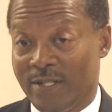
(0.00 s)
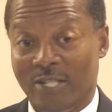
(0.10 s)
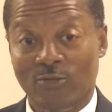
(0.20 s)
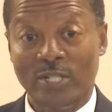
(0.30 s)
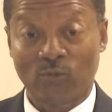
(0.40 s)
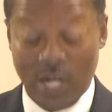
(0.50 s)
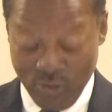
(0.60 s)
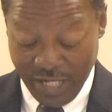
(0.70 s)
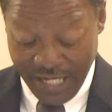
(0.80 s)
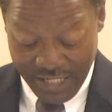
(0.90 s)
This was one
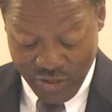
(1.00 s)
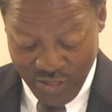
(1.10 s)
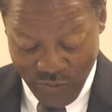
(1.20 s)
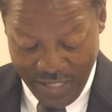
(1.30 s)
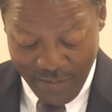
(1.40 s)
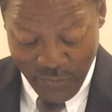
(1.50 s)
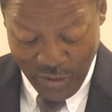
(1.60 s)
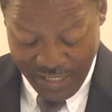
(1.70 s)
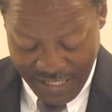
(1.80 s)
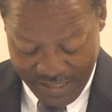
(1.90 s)
occasion when
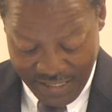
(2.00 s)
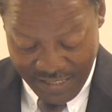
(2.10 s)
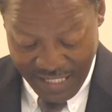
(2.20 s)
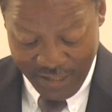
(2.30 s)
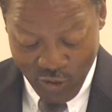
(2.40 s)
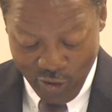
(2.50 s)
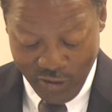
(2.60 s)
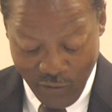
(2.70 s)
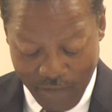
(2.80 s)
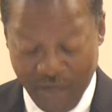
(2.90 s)
Nebuchadnezzar did go
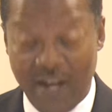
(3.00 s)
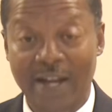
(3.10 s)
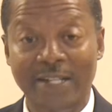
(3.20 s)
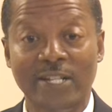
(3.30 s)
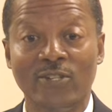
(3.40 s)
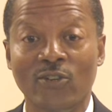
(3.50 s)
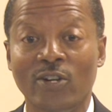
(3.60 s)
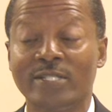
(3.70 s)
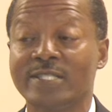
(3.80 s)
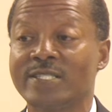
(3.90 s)
too far and the
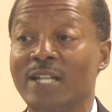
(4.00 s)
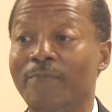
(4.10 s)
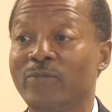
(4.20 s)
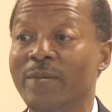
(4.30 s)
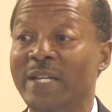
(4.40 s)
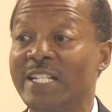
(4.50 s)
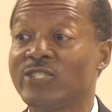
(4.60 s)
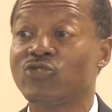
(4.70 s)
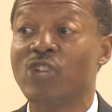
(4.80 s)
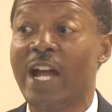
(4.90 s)
Lord stopped him in
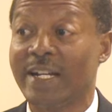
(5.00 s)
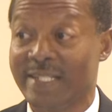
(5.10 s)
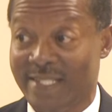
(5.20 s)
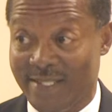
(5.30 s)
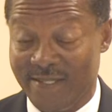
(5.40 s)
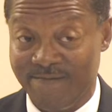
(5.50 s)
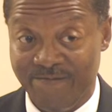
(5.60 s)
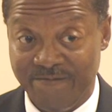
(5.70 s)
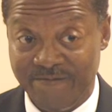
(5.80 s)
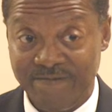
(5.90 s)
his tracks
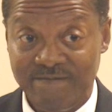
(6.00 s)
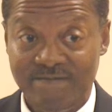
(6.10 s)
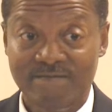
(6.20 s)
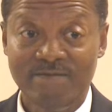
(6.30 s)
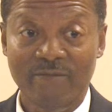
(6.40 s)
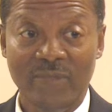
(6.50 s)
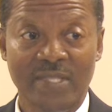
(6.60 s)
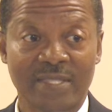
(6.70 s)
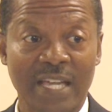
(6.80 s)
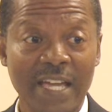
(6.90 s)

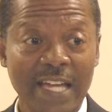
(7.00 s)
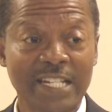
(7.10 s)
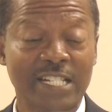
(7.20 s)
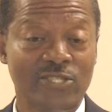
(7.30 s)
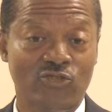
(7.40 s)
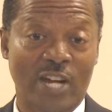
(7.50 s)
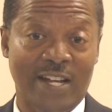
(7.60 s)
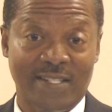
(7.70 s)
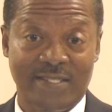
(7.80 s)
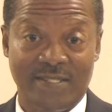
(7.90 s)
dead in his
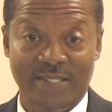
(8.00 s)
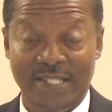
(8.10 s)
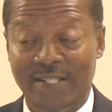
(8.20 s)
tracks.